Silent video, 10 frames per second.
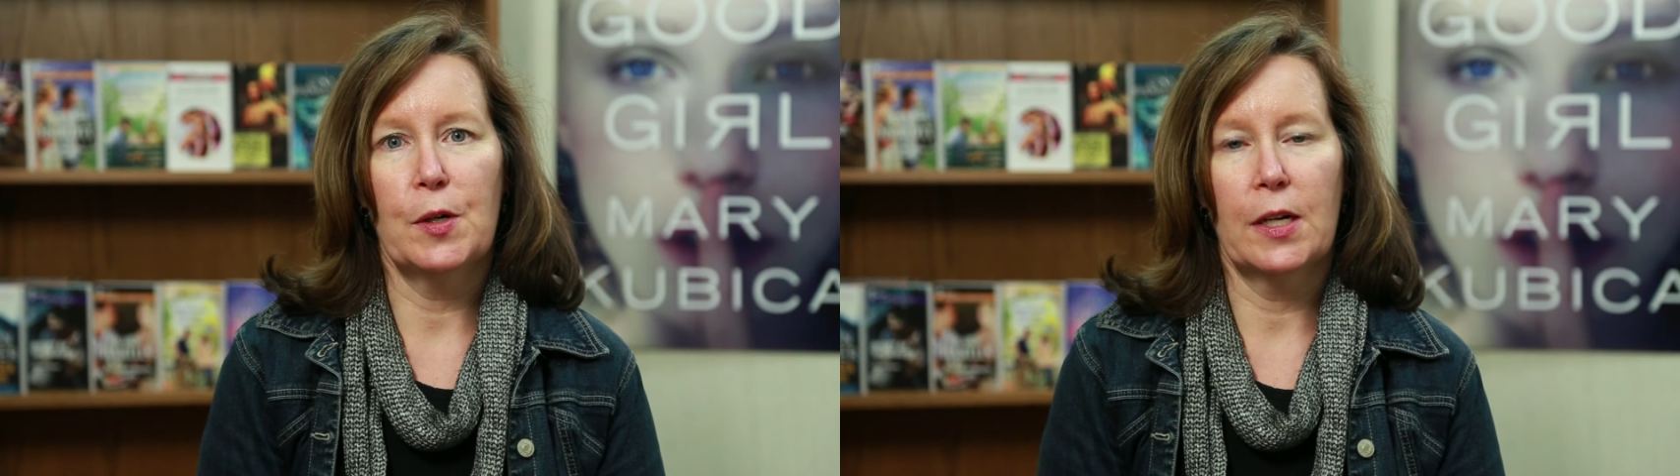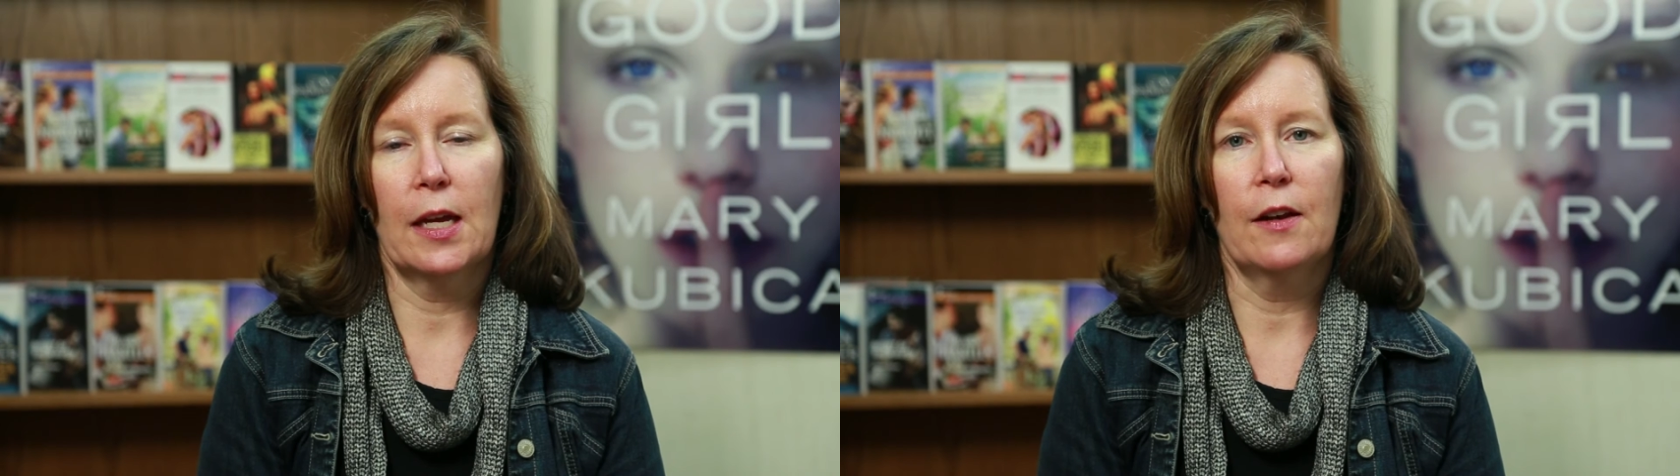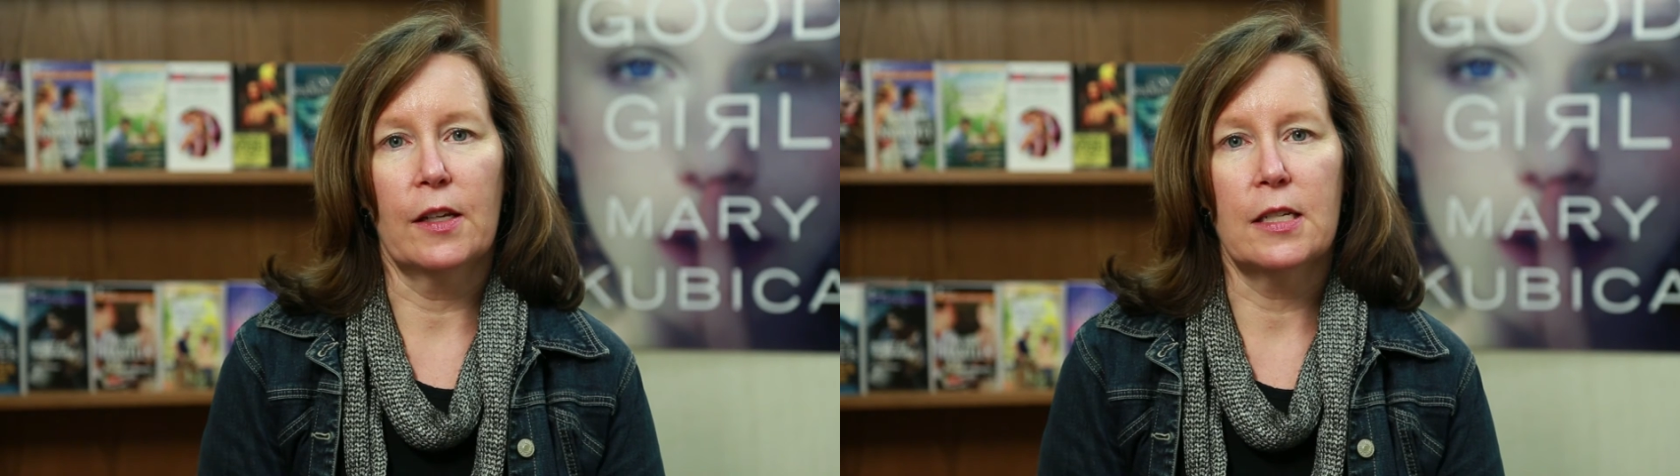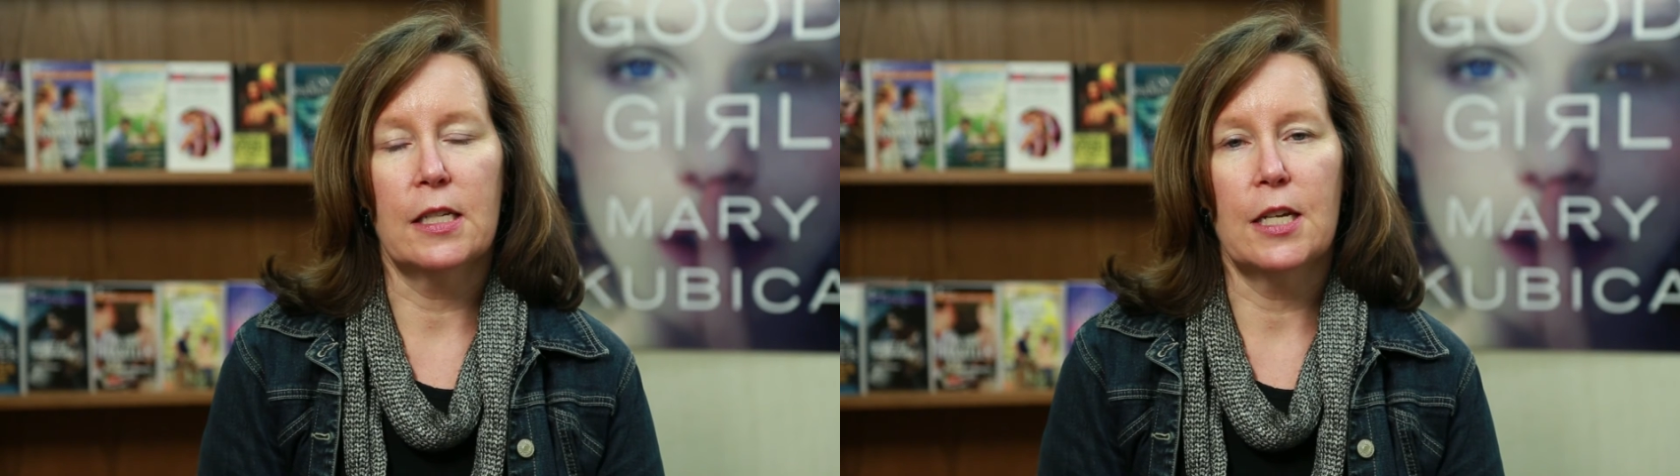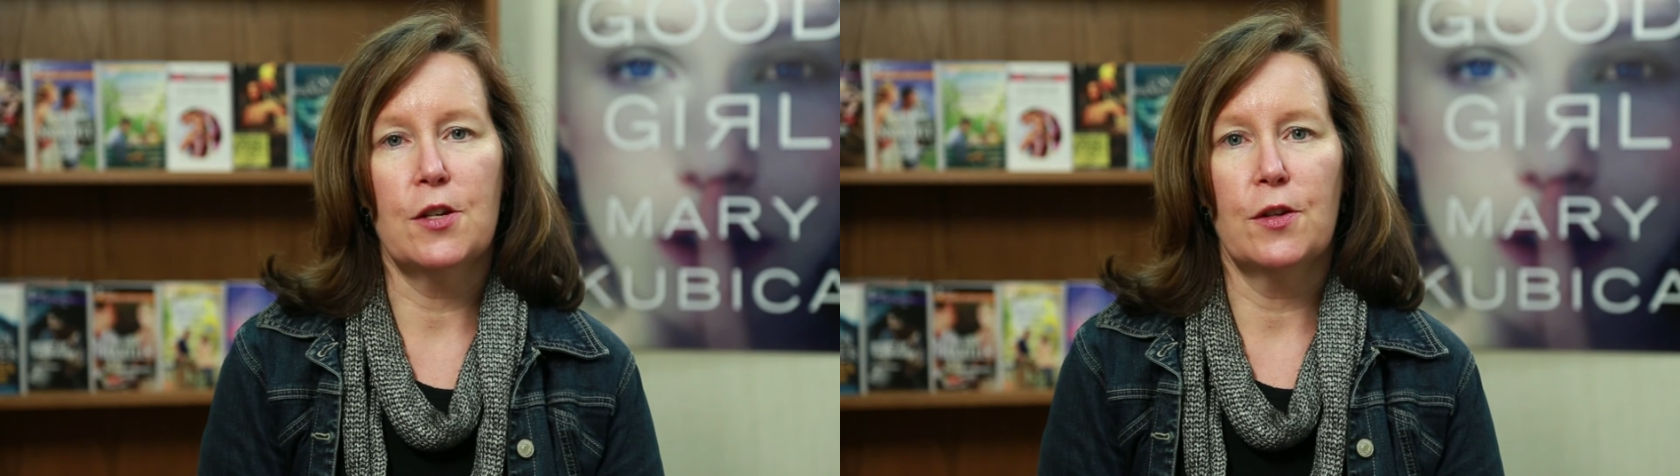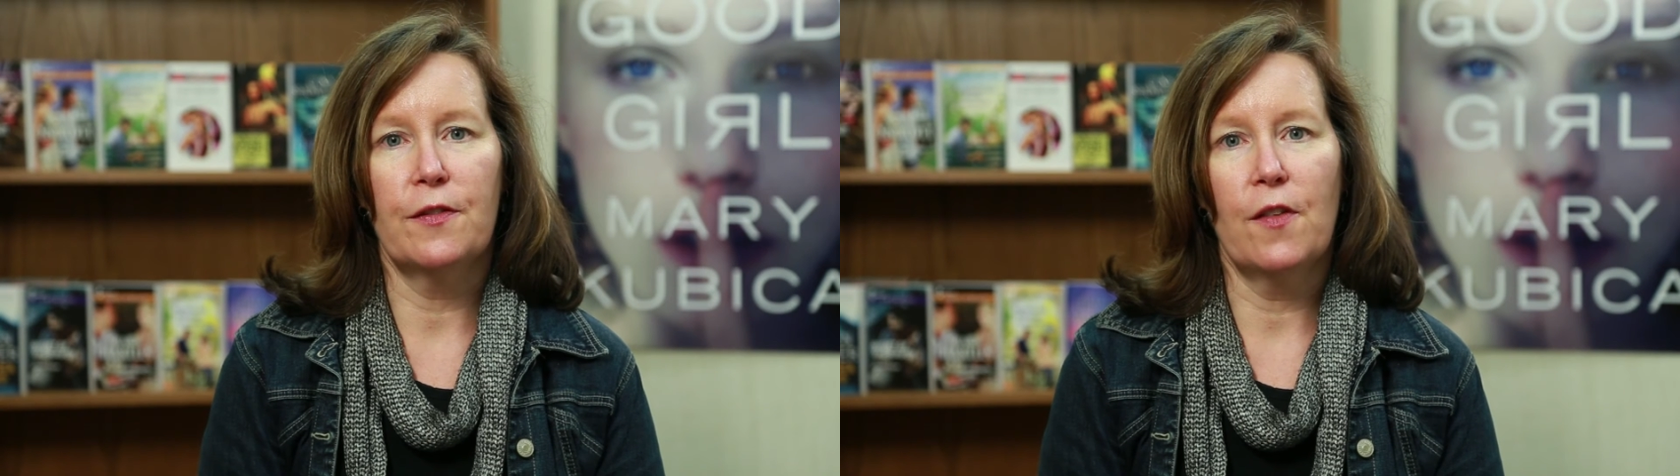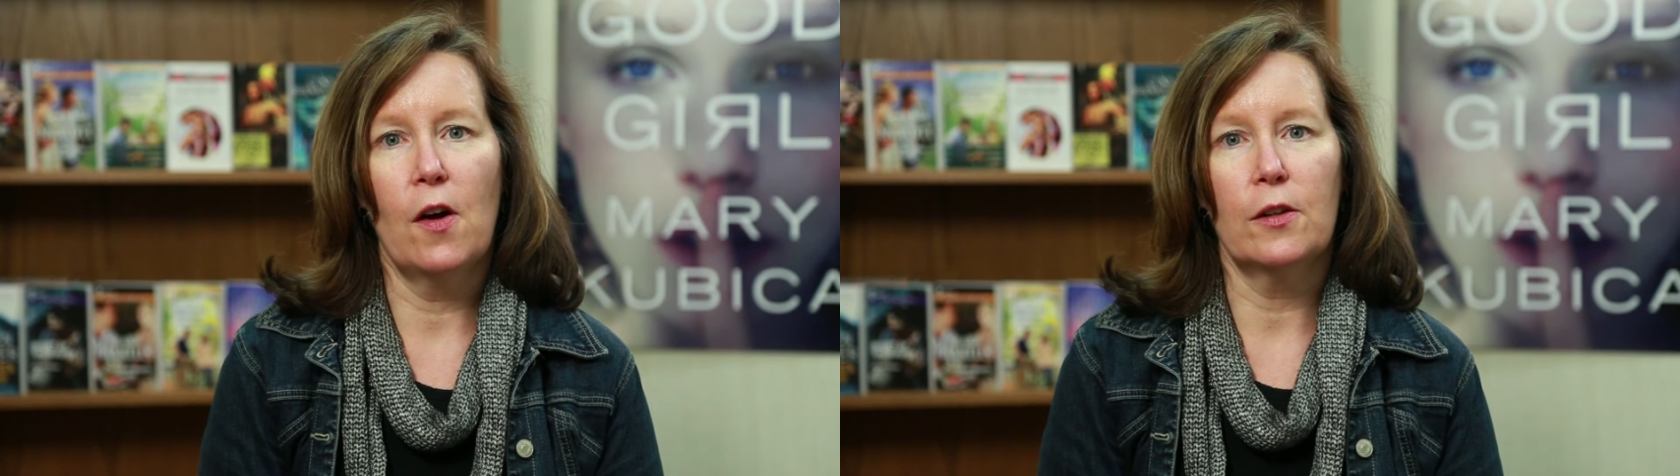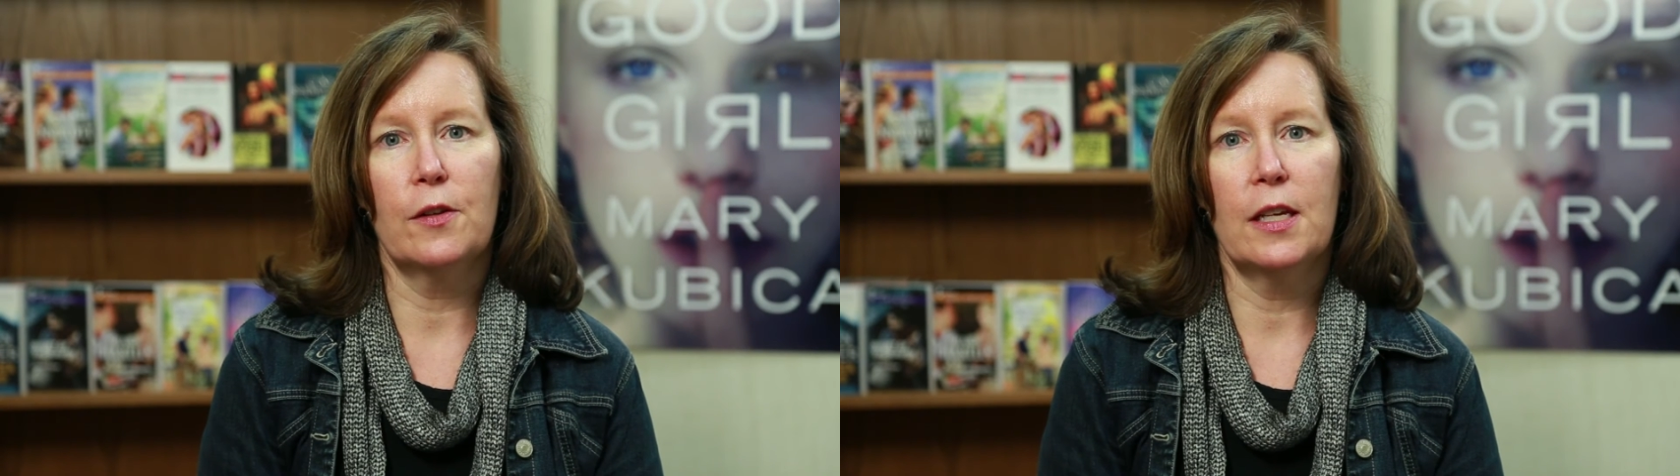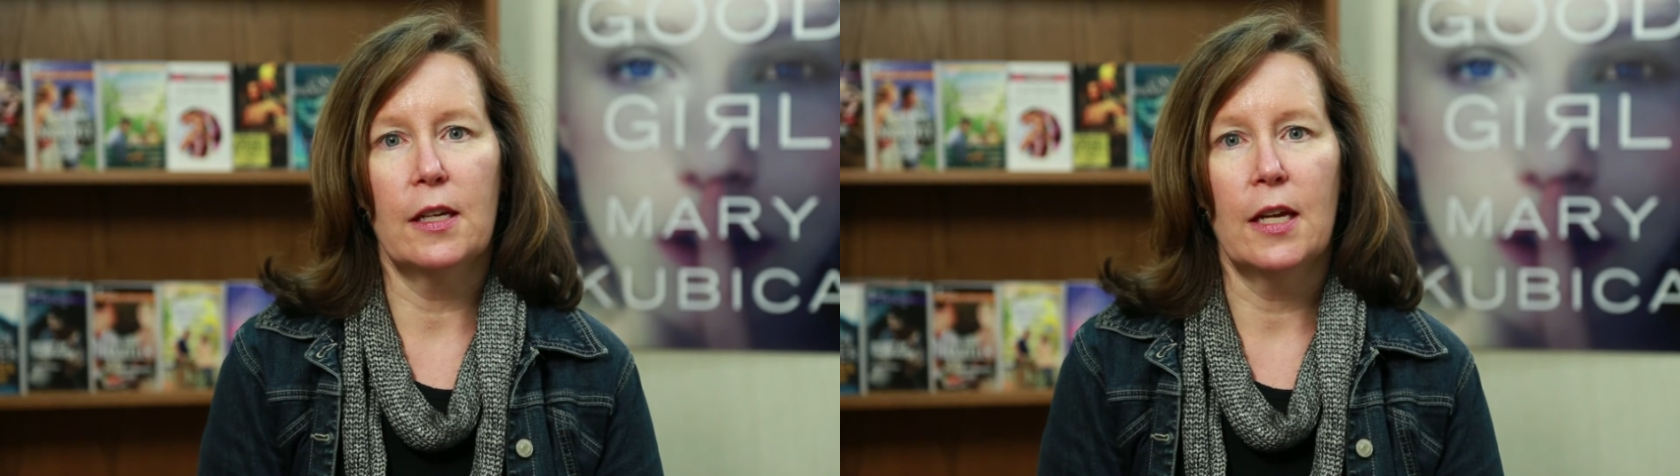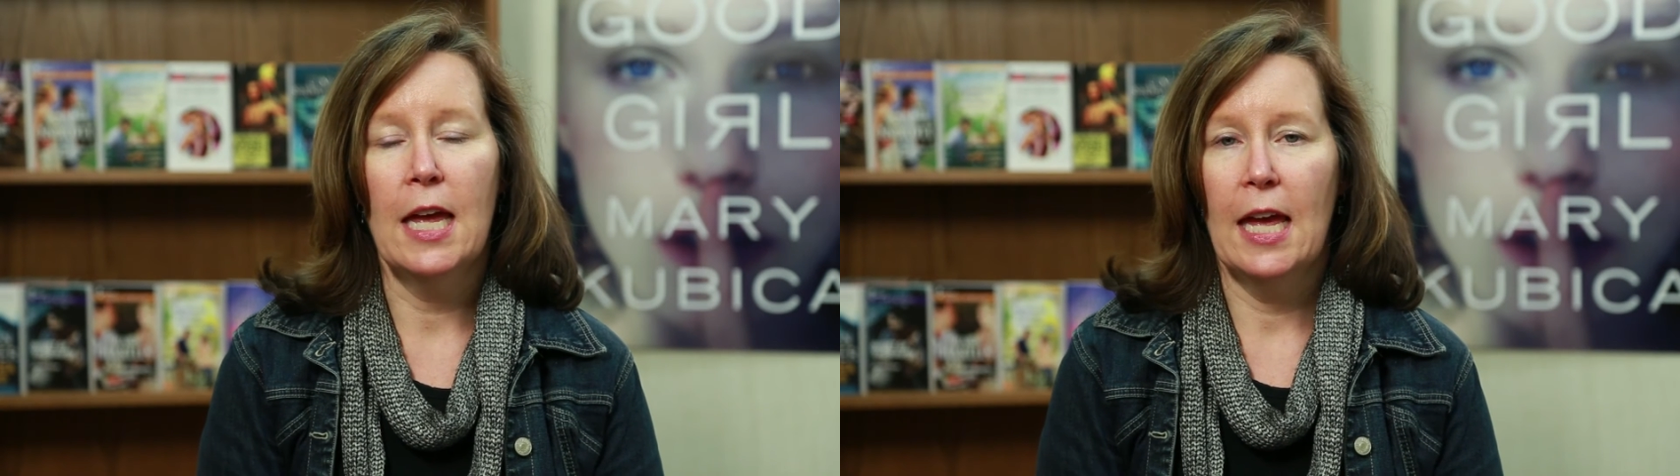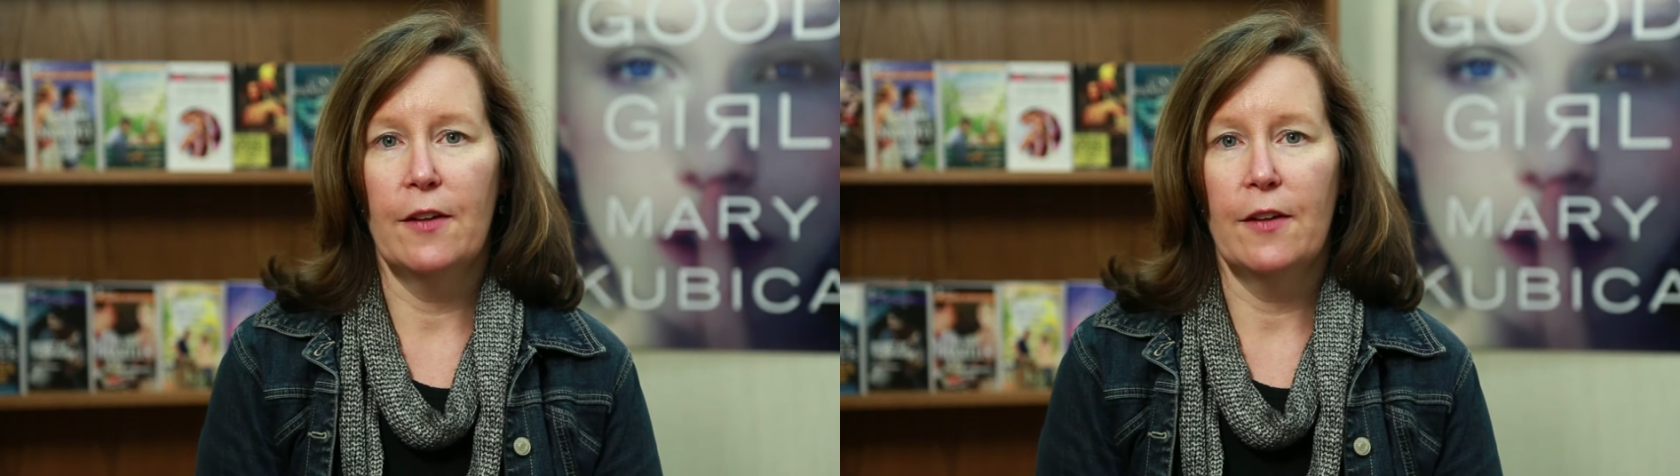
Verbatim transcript: book and continue to follow the